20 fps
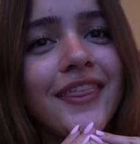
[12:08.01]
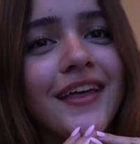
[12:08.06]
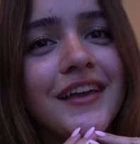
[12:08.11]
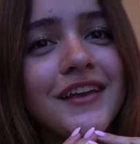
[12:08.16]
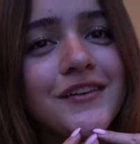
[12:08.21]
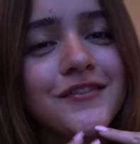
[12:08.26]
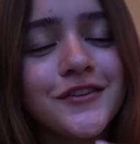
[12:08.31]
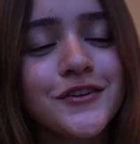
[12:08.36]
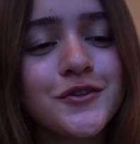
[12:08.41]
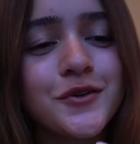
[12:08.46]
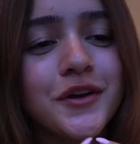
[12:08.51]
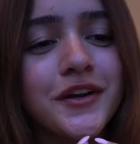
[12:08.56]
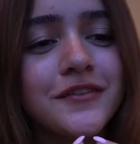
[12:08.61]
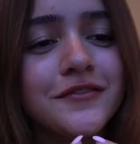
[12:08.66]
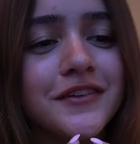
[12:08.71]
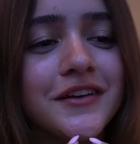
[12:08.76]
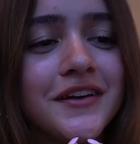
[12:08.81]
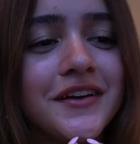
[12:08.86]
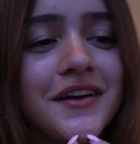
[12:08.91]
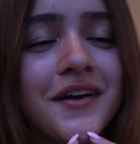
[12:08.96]
Thank you for
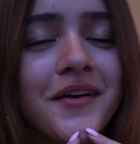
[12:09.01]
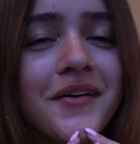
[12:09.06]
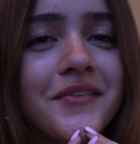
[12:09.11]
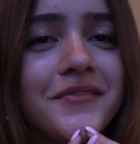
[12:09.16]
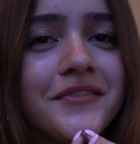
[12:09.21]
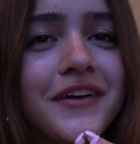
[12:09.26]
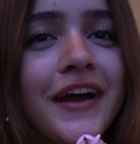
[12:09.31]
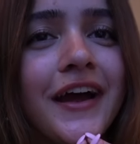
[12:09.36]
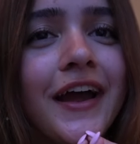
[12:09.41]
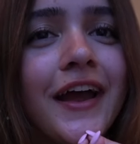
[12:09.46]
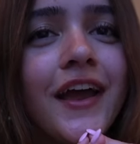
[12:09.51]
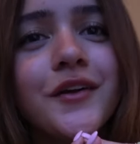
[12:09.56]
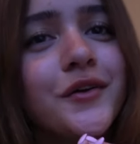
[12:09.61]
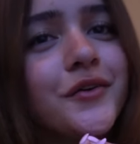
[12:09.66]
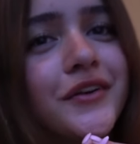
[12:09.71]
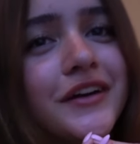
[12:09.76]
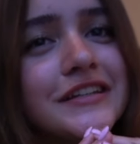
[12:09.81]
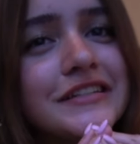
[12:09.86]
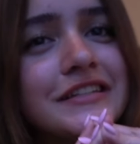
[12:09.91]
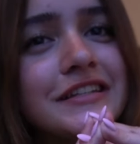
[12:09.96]
joining me on my
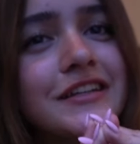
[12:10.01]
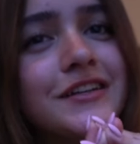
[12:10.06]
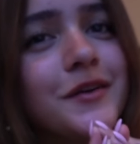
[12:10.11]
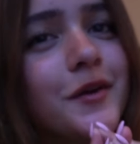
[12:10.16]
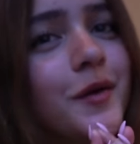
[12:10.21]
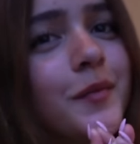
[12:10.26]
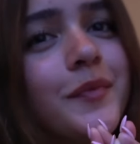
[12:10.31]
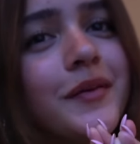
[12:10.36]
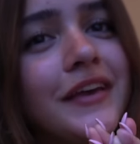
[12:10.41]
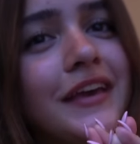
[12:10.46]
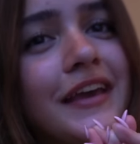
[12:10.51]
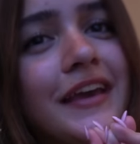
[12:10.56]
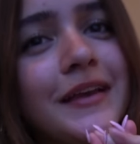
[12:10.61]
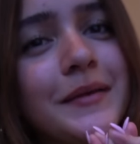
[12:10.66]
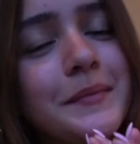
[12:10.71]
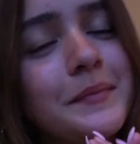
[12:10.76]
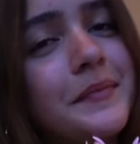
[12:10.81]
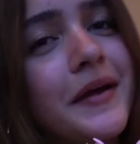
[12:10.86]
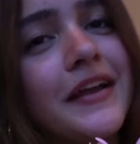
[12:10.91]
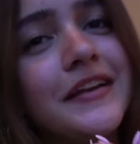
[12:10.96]
crazy
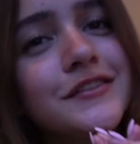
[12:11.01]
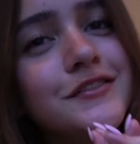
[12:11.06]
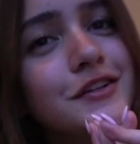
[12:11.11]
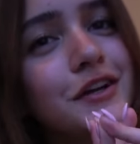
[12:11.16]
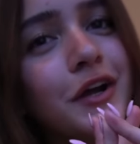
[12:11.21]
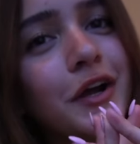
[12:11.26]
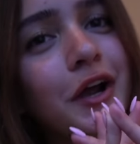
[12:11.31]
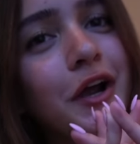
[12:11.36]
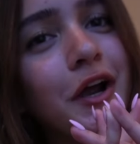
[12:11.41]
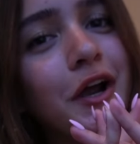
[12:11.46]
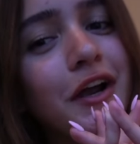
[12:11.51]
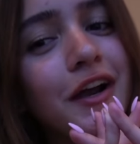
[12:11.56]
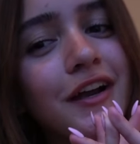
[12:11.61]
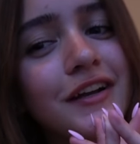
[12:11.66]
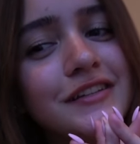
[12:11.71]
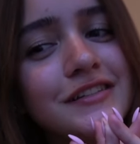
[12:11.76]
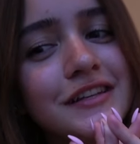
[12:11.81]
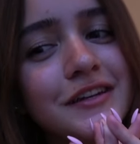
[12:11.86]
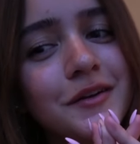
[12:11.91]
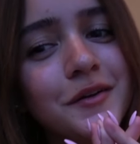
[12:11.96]
European
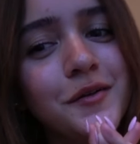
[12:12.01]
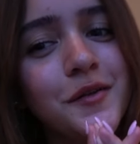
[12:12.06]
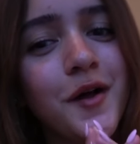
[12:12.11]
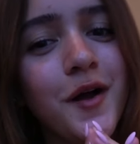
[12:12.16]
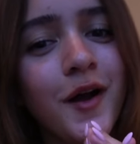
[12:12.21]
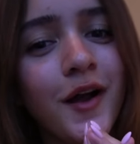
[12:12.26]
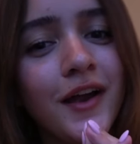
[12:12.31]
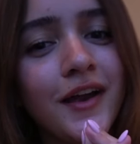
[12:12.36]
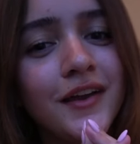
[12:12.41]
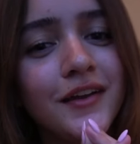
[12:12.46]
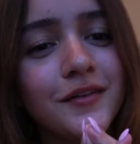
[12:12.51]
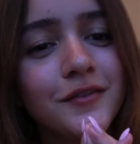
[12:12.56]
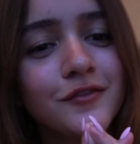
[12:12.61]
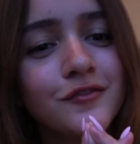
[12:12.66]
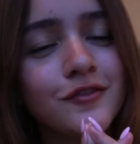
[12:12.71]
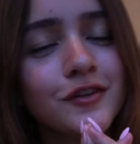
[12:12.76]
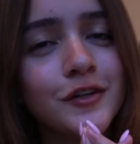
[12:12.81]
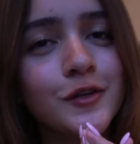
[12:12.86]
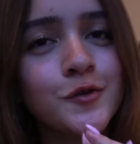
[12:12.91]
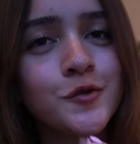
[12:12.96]
bender. I did a lot in a
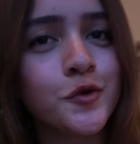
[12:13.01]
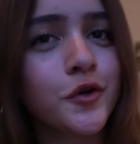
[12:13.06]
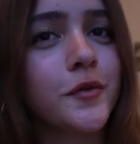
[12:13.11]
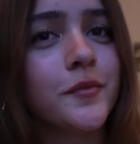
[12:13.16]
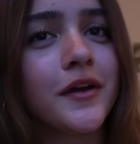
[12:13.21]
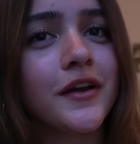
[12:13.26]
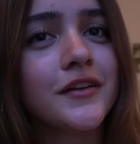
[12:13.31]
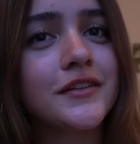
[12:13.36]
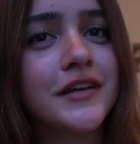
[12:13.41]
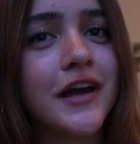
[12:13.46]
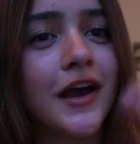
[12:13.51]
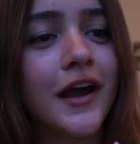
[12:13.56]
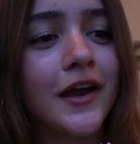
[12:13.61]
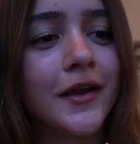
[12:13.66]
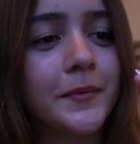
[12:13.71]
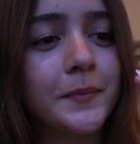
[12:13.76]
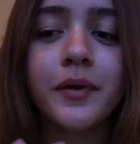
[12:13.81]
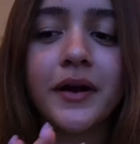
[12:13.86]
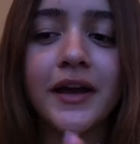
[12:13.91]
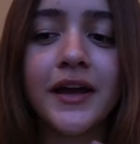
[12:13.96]
really short amount of
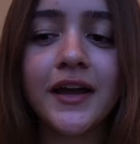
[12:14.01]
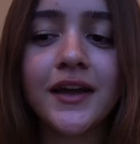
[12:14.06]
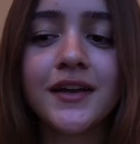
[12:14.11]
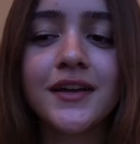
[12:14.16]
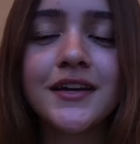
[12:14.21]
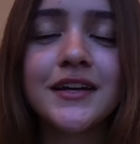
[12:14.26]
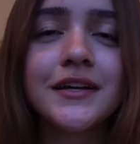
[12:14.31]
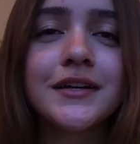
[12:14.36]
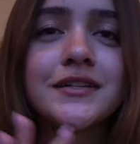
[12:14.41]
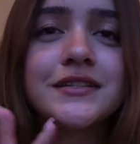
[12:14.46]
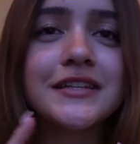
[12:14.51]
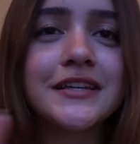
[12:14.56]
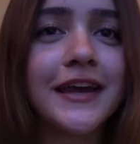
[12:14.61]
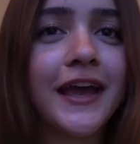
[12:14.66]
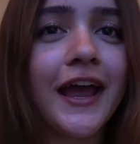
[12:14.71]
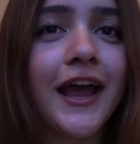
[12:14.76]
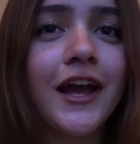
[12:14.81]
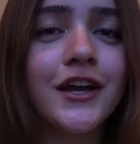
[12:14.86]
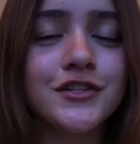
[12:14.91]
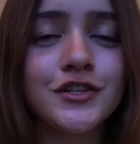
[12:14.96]
time. But
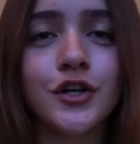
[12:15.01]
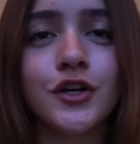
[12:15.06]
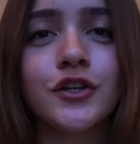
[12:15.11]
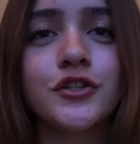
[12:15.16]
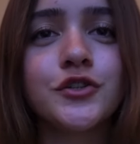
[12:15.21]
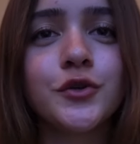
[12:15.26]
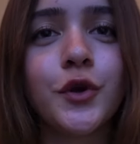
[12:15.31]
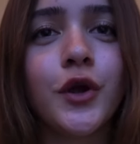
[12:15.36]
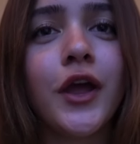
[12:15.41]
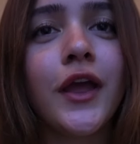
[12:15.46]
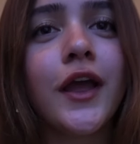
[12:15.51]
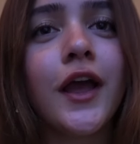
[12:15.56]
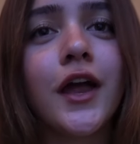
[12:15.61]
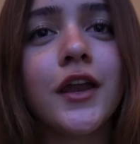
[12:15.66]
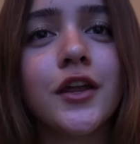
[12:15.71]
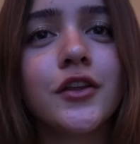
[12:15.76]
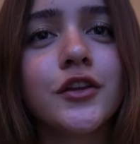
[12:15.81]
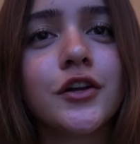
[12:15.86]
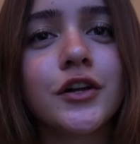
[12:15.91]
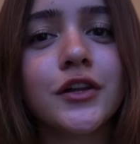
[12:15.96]
today I started doing
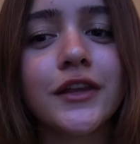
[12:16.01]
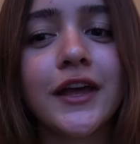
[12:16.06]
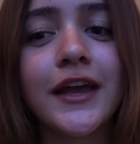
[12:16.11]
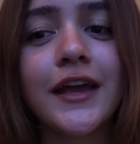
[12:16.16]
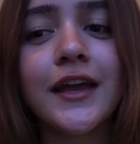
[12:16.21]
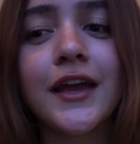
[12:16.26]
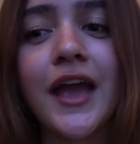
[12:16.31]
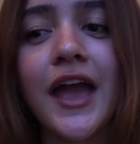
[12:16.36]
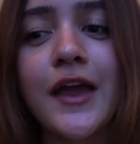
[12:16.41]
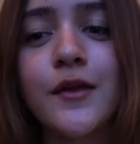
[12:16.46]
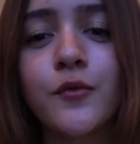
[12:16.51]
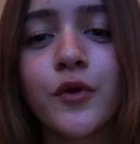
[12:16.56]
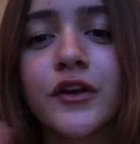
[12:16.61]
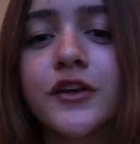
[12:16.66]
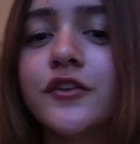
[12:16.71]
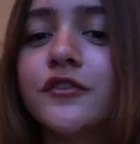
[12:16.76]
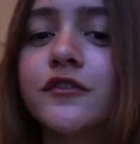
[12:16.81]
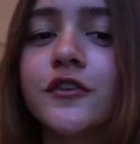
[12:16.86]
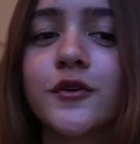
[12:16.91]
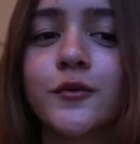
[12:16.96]
another like
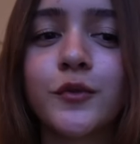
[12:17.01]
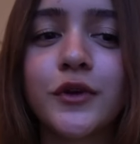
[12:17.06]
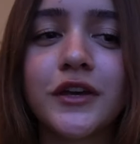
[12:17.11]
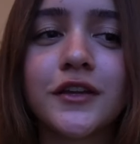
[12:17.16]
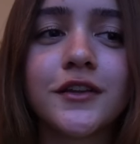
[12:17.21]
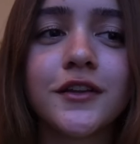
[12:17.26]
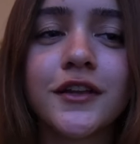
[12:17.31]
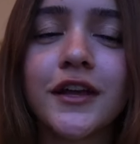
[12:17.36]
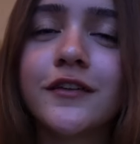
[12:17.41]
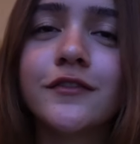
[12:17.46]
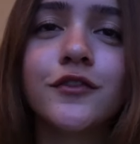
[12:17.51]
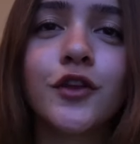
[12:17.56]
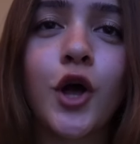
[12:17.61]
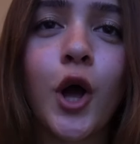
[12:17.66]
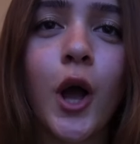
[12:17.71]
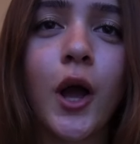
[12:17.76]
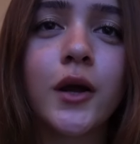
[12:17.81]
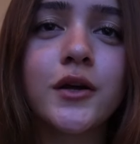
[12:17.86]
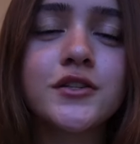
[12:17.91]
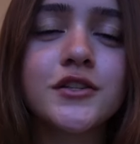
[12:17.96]
NYU Film Week in the Life
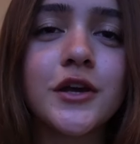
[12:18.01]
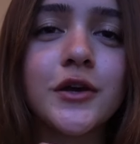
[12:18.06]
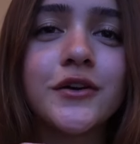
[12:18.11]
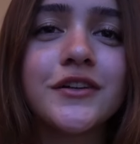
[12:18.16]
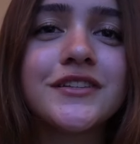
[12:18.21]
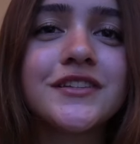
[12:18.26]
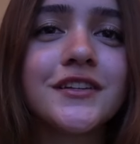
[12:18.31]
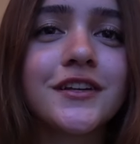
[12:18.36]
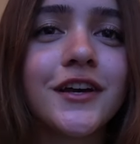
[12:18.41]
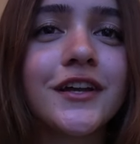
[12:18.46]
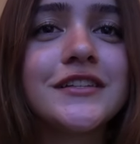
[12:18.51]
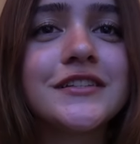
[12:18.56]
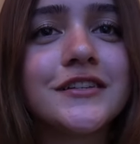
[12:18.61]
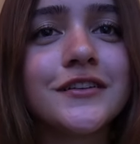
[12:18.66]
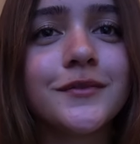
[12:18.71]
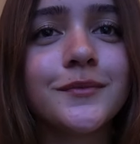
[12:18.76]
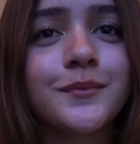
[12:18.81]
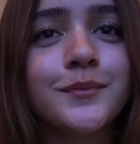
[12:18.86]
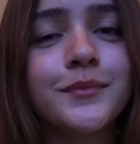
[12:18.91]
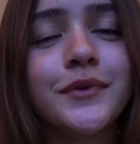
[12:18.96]
vlog, so it's good
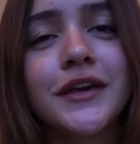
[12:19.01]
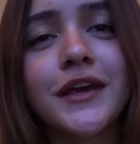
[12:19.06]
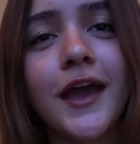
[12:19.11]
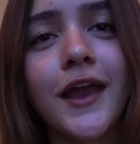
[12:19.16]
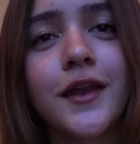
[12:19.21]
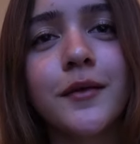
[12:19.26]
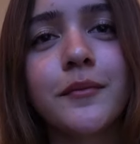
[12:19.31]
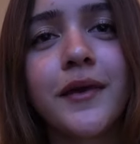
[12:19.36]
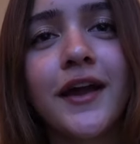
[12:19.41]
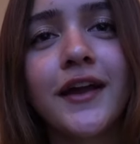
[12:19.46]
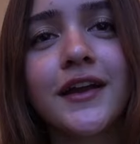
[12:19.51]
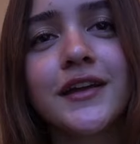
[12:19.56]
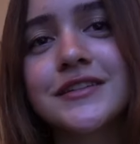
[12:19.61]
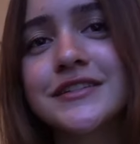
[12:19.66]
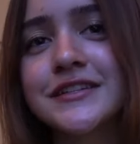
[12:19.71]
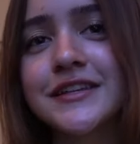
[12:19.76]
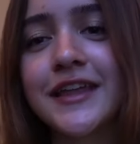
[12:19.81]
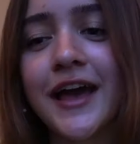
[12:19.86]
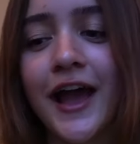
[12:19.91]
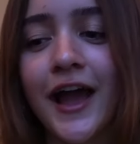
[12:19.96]
to be getting back
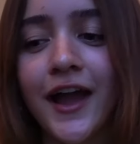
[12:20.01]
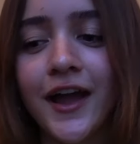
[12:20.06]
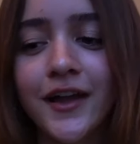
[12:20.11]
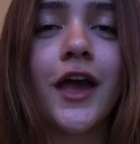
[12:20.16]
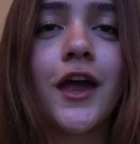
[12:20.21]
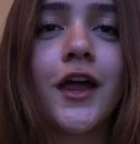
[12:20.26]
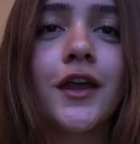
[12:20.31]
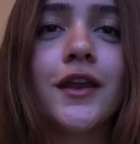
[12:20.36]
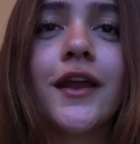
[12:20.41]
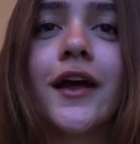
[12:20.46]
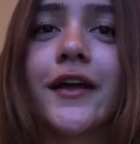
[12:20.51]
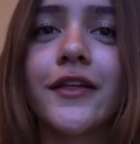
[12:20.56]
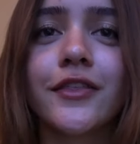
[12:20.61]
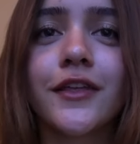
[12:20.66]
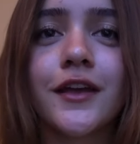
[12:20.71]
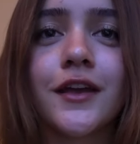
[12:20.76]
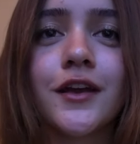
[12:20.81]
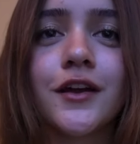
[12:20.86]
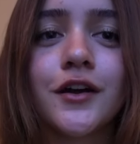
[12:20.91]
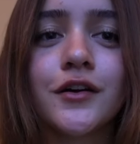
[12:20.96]
into that. And I
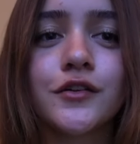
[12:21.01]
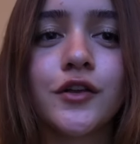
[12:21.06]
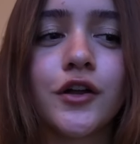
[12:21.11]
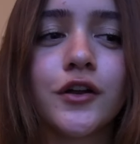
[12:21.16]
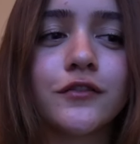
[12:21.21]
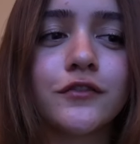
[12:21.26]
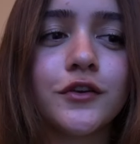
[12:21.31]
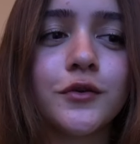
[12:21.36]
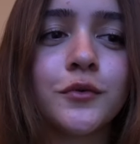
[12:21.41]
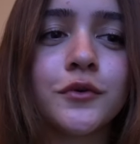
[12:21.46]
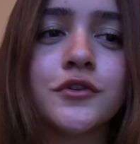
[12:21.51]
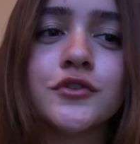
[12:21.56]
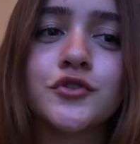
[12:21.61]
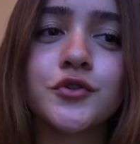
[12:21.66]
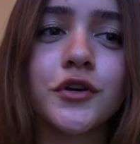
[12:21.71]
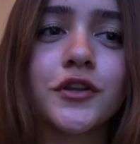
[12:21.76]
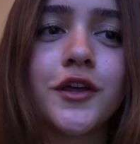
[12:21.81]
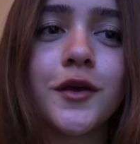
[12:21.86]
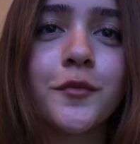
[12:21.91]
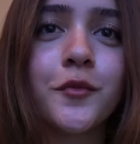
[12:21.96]
think a lot of you will
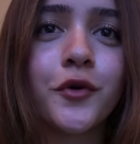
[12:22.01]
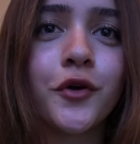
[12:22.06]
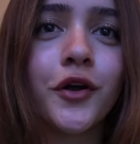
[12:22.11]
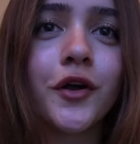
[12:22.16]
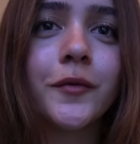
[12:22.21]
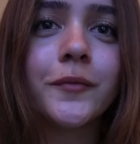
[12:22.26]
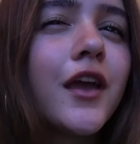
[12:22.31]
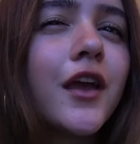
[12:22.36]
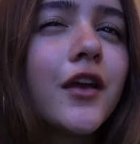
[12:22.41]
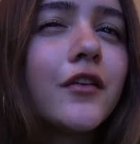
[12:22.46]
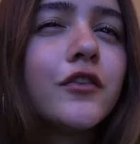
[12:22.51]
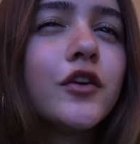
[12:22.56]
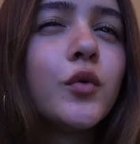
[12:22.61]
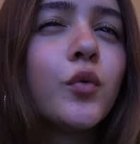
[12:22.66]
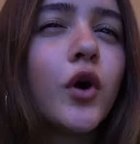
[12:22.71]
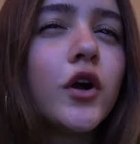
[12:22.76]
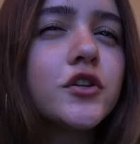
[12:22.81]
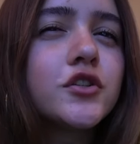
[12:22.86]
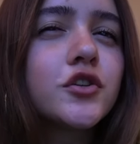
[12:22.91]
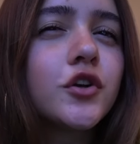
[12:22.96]
enjoy that more if you
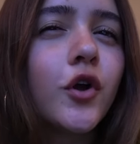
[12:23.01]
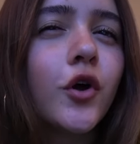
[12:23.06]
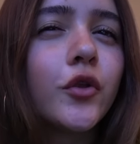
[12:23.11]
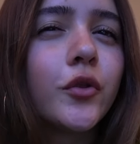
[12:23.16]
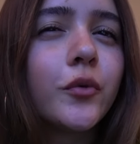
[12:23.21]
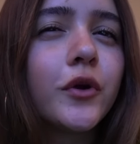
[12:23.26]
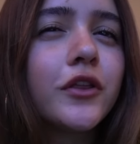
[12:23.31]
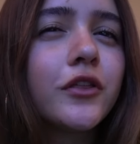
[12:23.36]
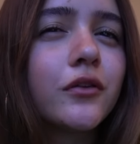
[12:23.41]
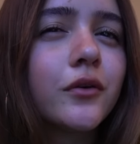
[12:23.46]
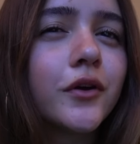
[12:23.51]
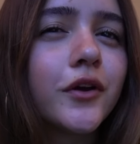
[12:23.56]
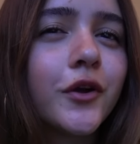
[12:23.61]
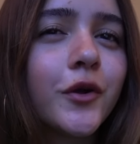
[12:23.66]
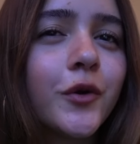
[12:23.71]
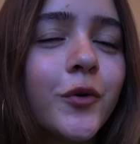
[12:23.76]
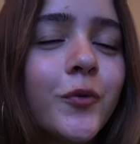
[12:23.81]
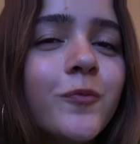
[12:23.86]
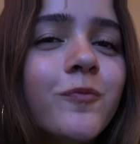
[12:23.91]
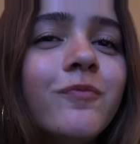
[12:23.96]
watch all the way through.